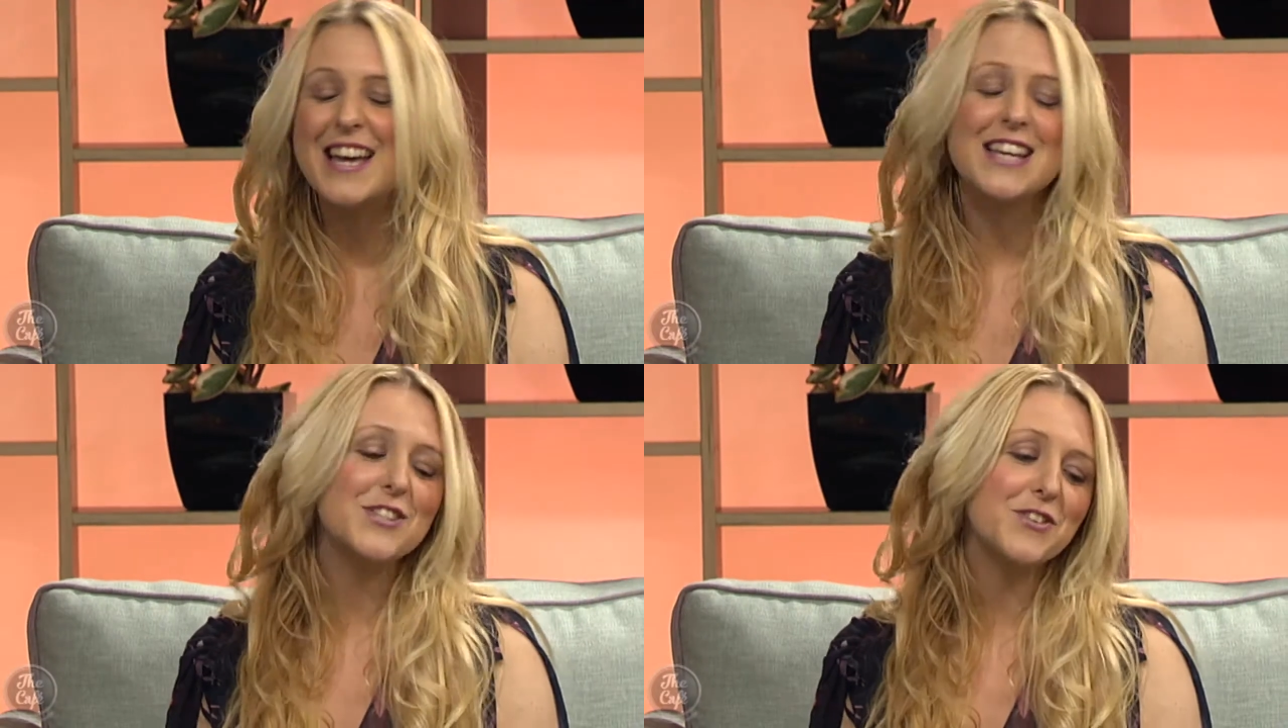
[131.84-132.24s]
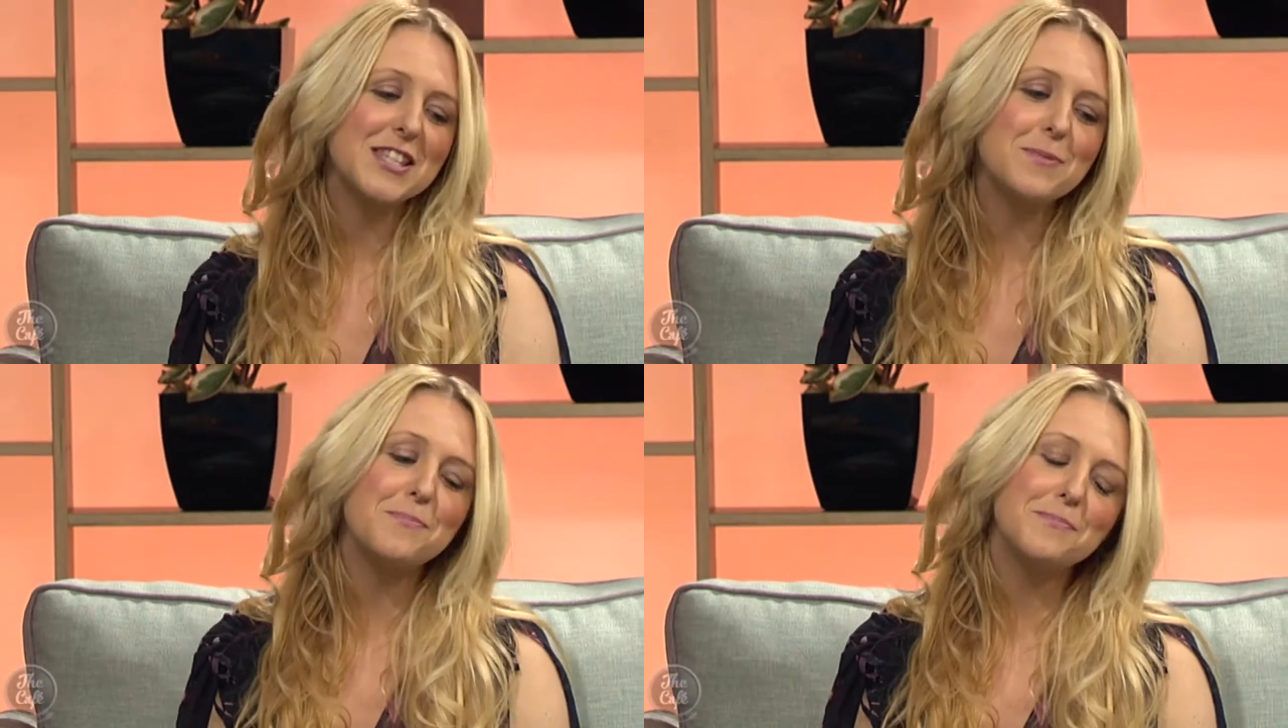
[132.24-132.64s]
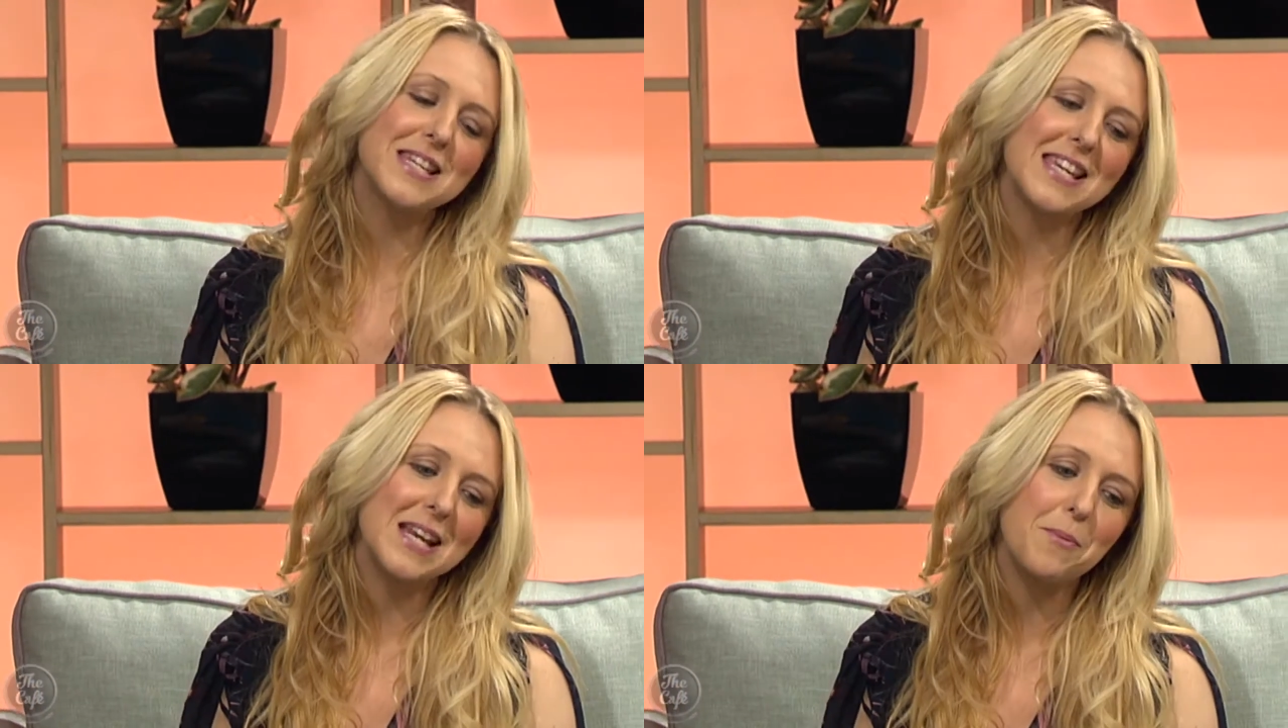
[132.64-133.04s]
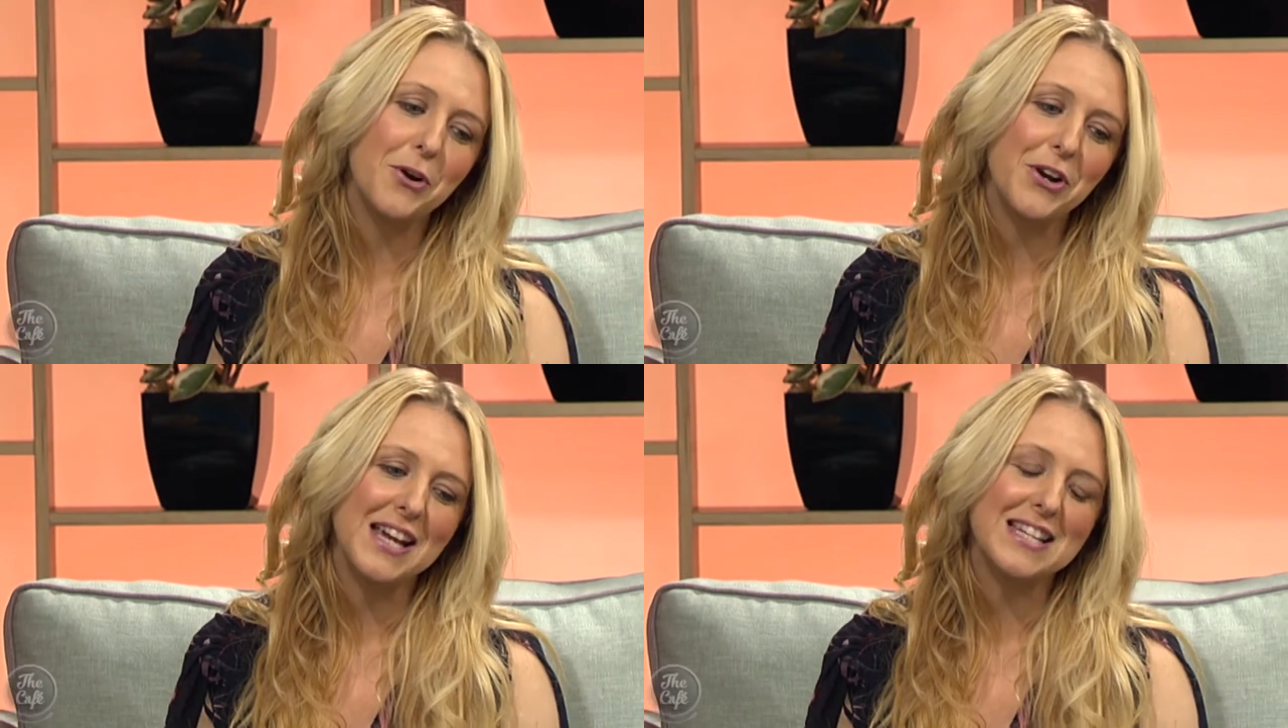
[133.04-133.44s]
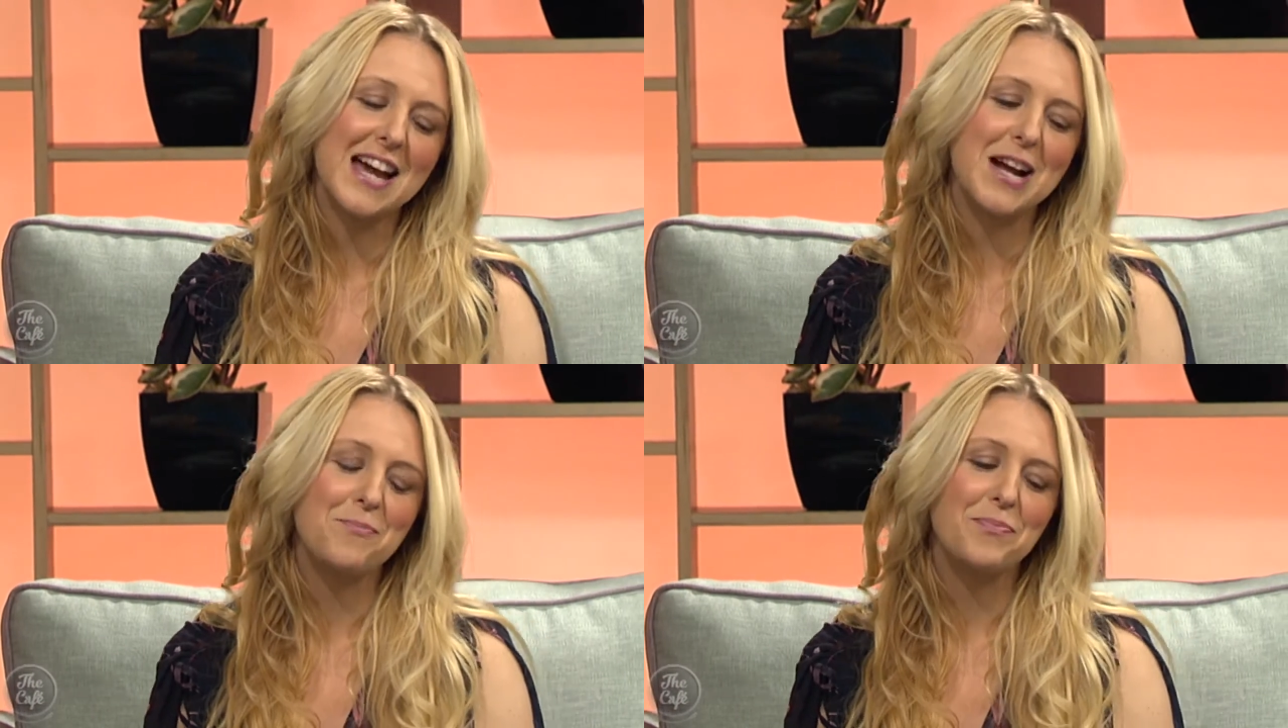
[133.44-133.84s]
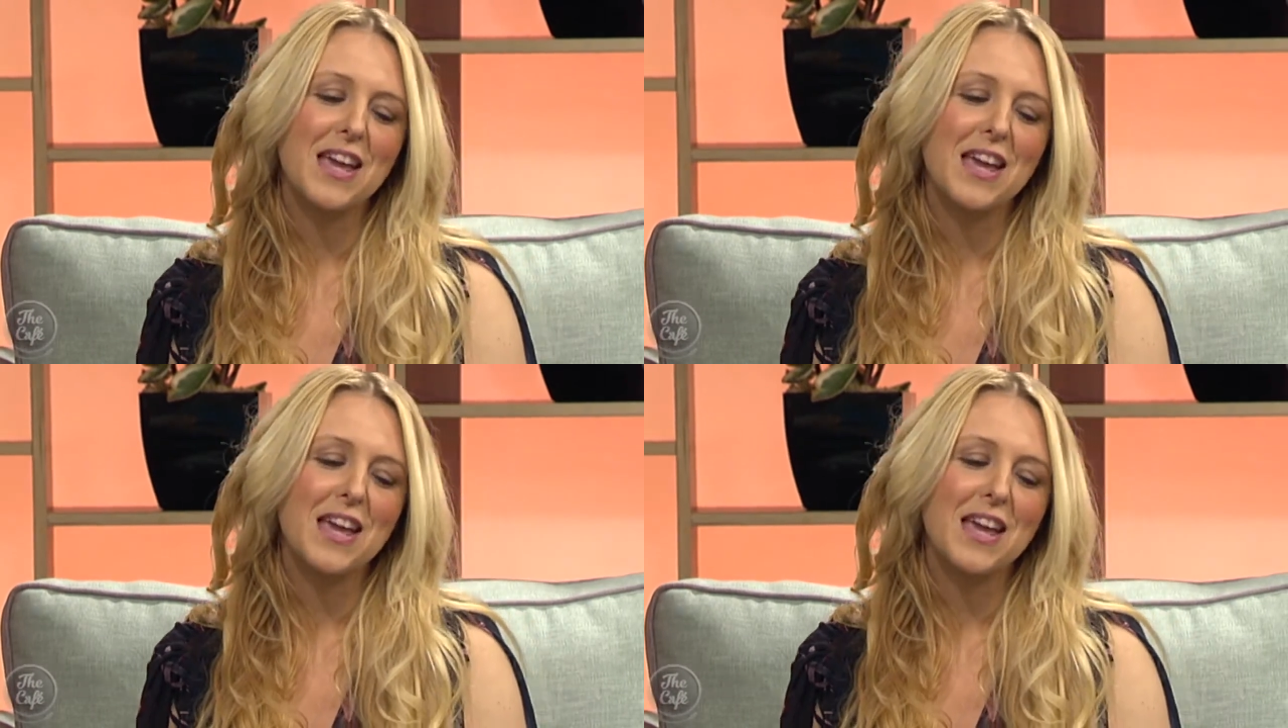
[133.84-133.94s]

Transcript: So this particular product, um,